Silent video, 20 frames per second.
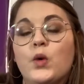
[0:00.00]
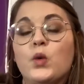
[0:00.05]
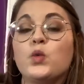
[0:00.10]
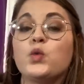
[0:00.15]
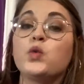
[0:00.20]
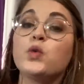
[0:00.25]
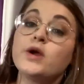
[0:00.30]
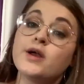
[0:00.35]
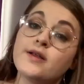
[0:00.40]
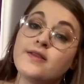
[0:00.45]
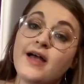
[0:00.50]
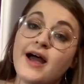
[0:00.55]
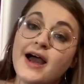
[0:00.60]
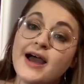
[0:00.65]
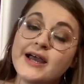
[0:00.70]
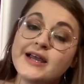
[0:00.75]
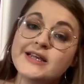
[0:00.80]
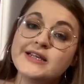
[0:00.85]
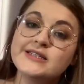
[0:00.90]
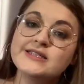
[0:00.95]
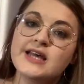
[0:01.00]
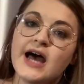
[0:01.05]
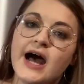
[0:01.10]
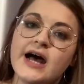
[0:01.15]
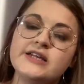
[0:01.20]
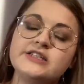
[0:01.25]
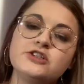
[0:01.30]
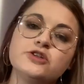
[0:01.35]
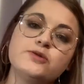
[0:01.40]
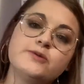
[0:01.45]
realize
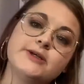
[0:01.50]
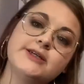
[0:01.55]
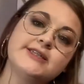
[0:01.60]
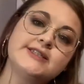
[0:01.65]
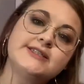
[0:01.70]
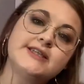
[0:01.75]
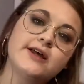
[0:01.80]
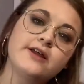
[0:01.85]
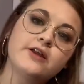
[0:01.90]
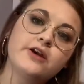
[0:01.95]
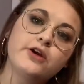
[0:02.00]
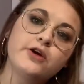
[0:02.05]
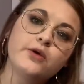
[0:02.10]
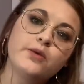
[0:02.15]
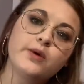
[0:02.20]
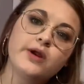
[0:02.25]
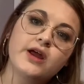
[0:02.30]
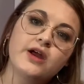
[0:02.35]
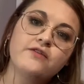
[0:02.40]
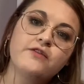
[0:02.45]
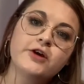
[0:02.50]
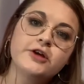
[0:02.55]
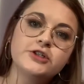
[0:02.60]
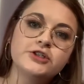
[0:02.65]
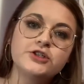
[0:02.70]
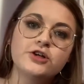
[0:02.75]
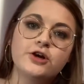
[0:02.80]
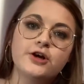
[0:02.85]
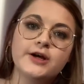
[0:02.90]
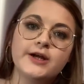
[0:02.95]
as a reseller when I first
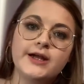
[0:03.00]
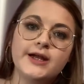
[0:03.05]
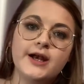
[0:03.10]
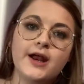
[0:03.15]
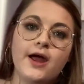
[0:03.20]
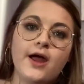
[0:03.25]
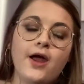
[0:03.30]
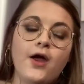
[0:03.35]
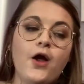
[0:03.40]
started